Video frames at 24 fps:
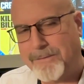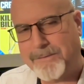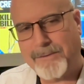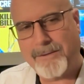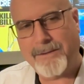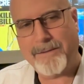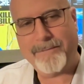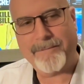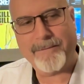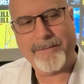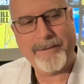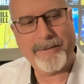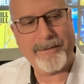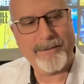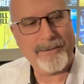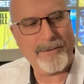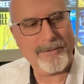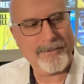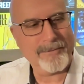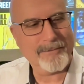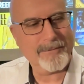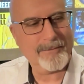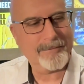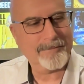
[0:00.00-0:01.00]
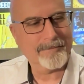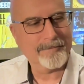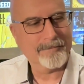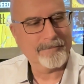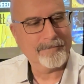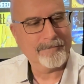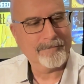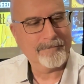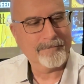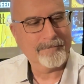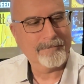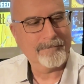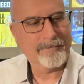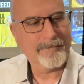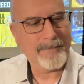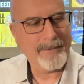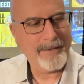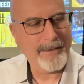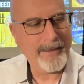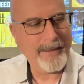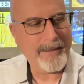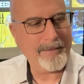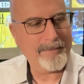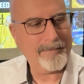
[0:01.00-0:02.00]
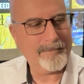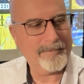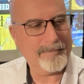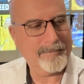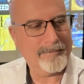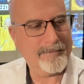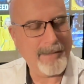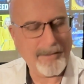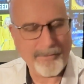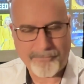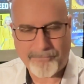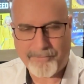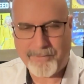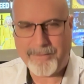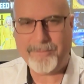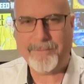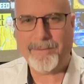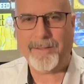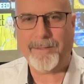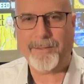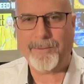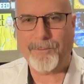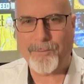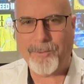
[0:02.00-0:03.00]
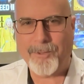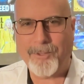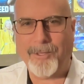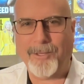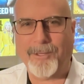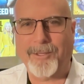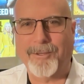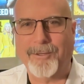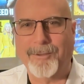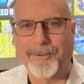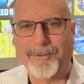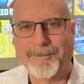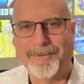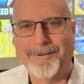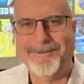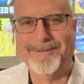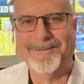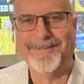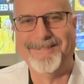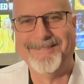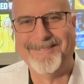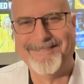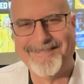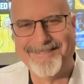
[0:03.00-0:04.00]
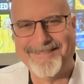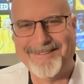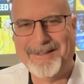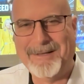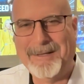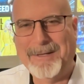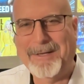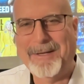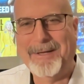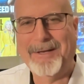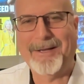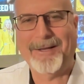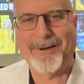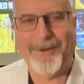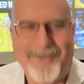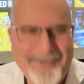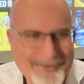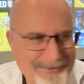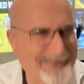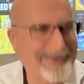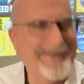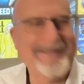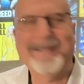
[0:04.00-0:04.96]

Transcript: over, and he goes, yeah, I think that'll work. And all of a sudden